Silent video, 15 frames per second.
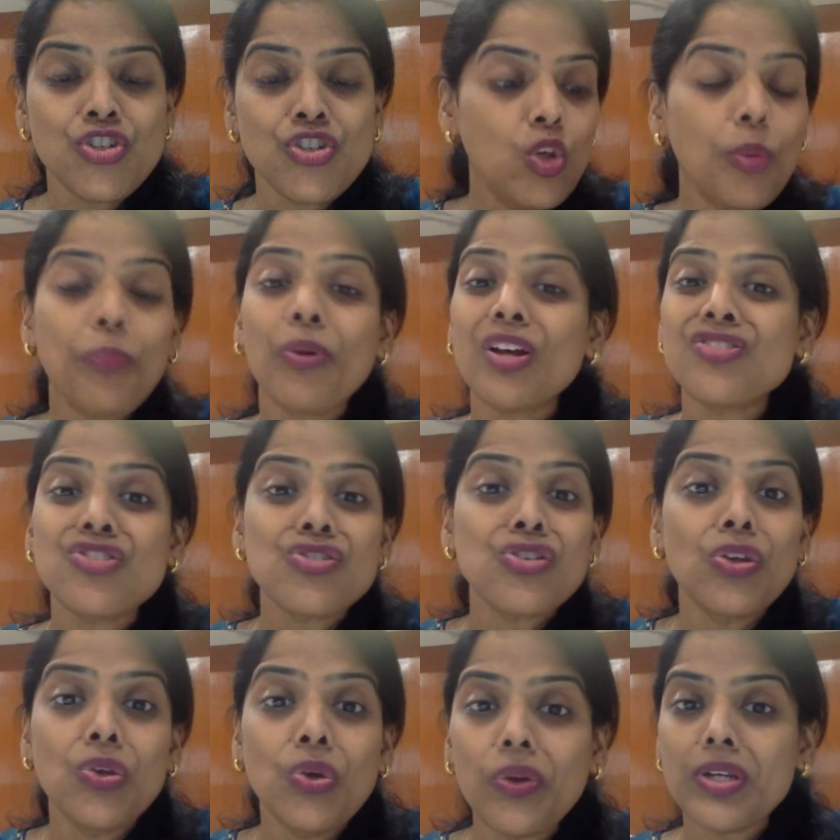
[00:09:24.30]
your
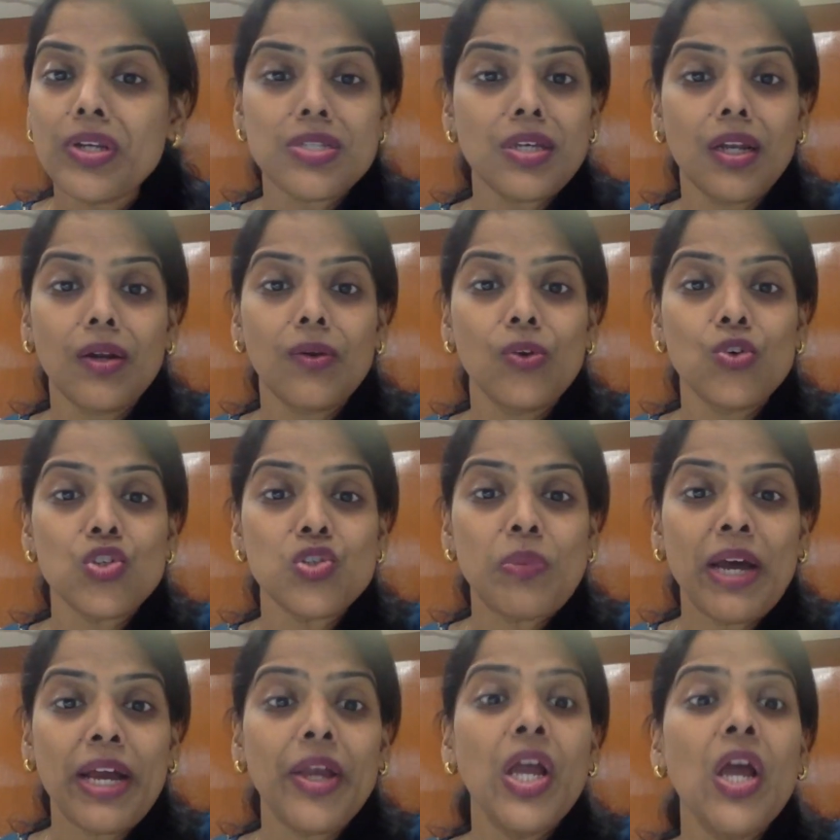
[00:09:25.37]
processing units are close
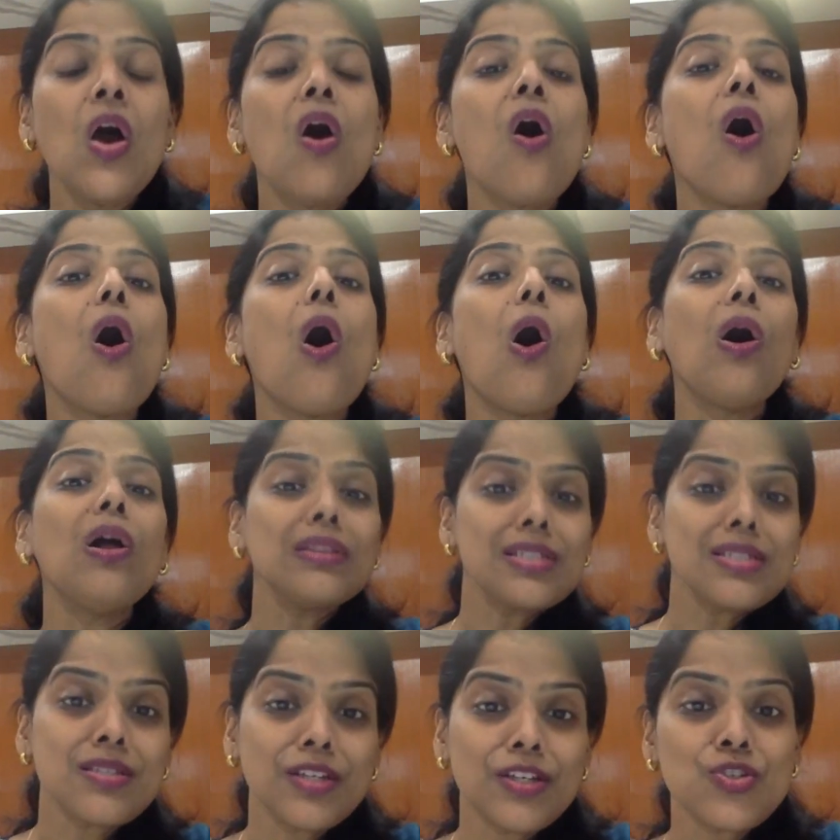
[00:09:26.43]
by. All
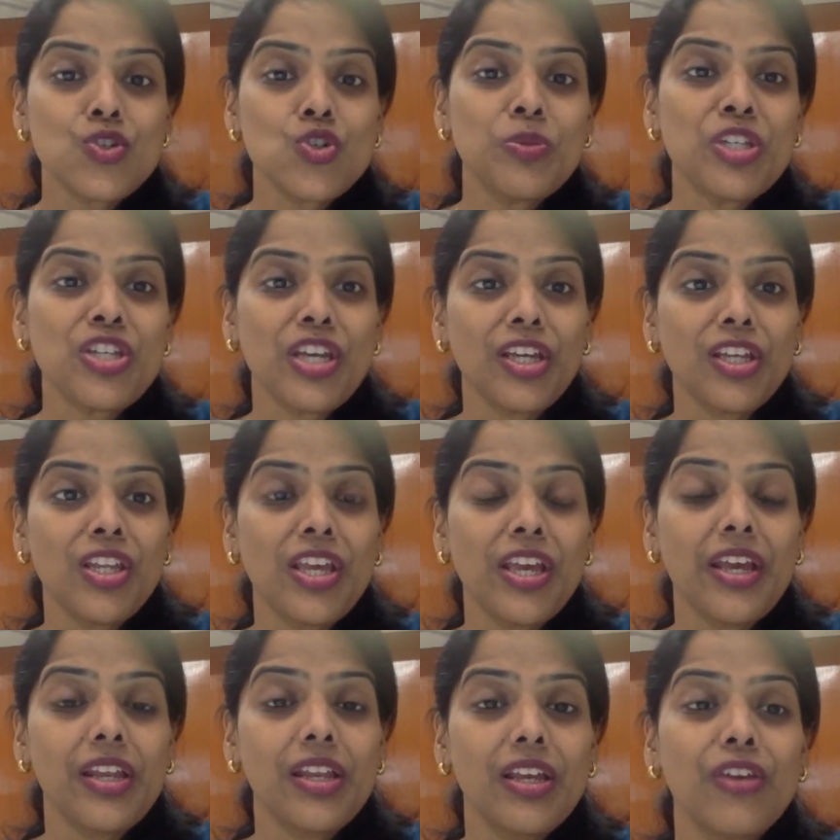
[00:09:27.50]
these things to be taken
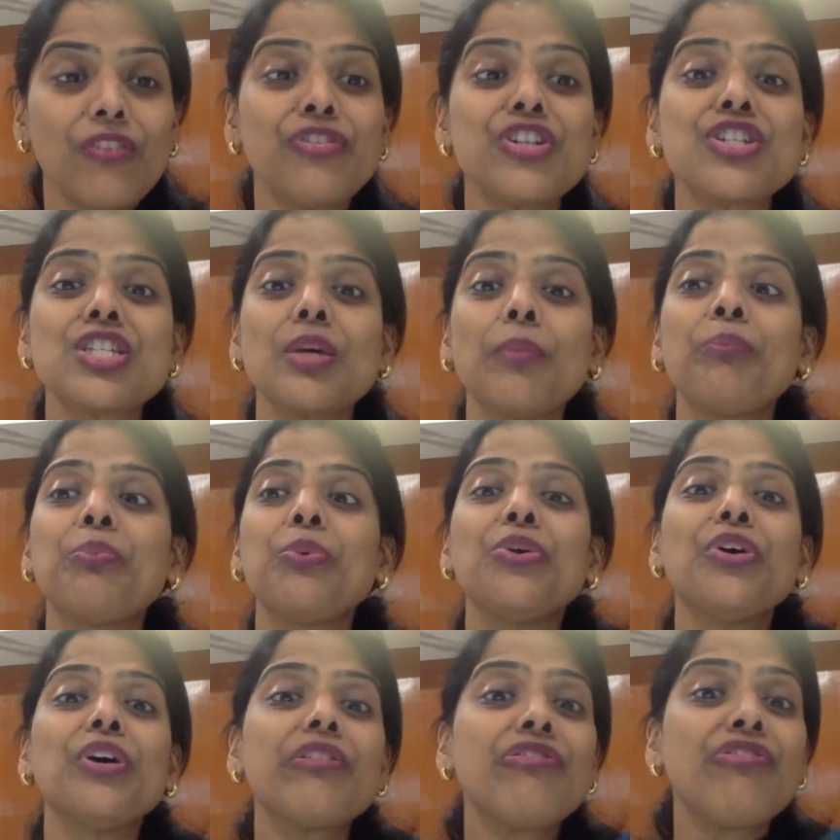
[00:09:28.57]
care if it's a
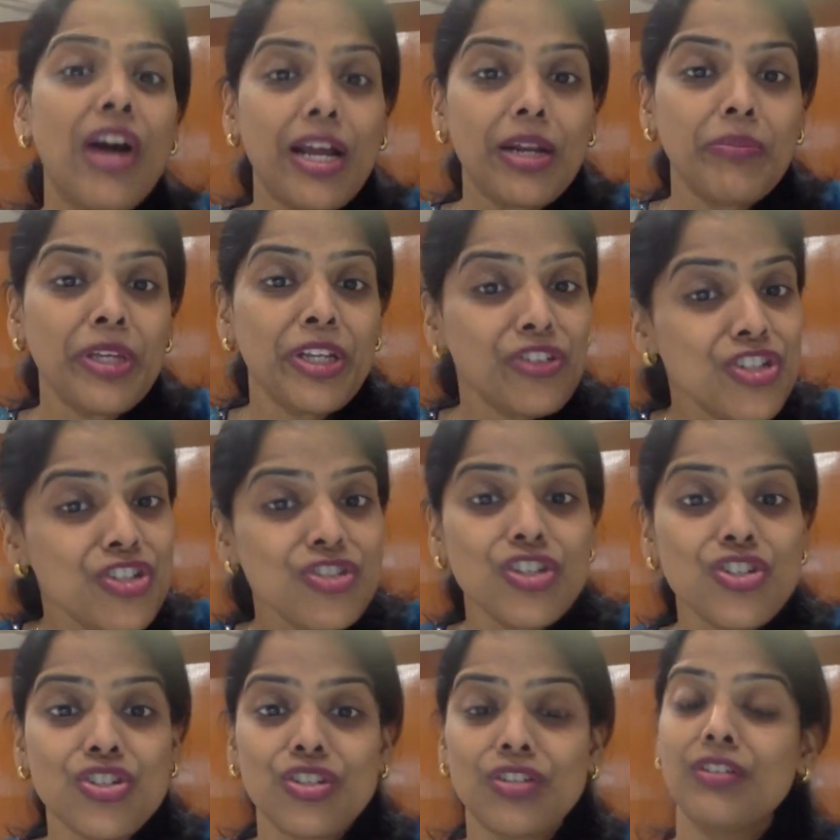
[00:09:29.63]
pure farming
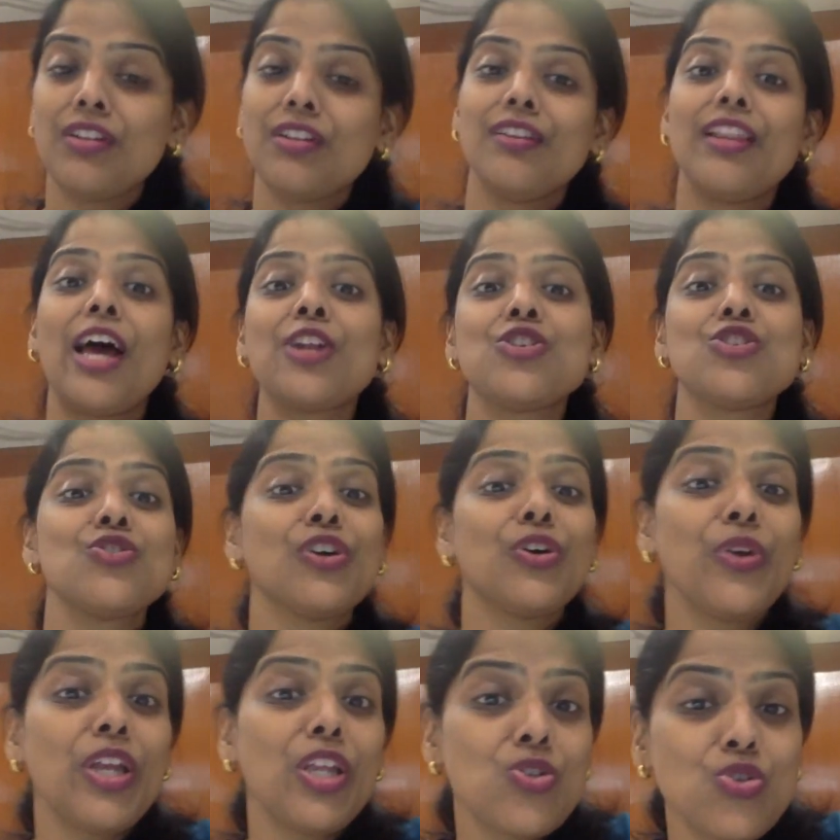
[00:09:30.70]
decision that you are
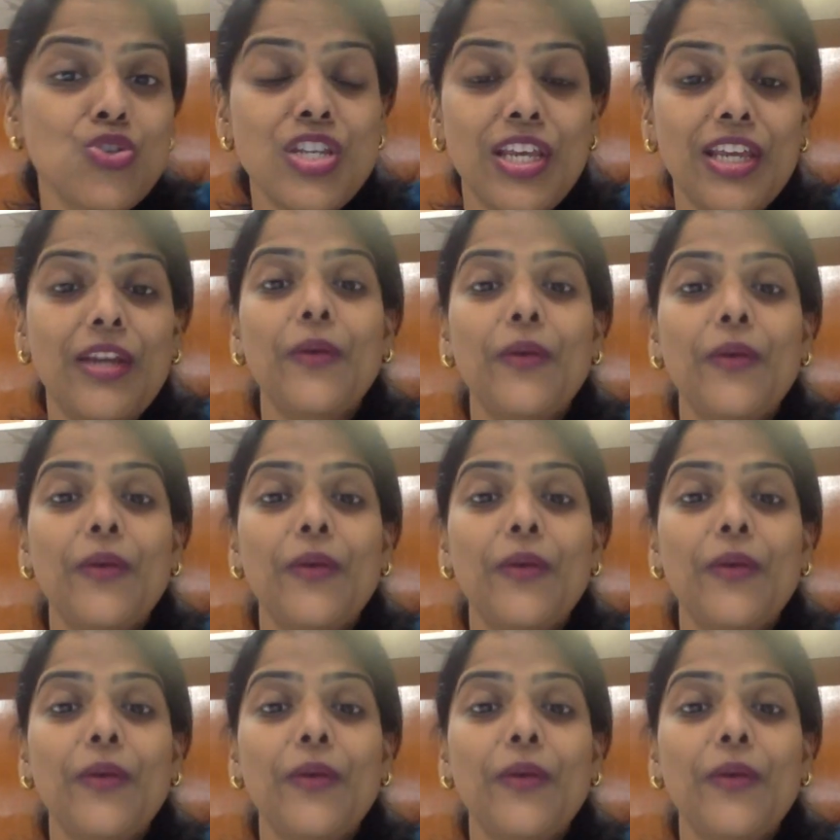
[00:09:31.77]
going to take.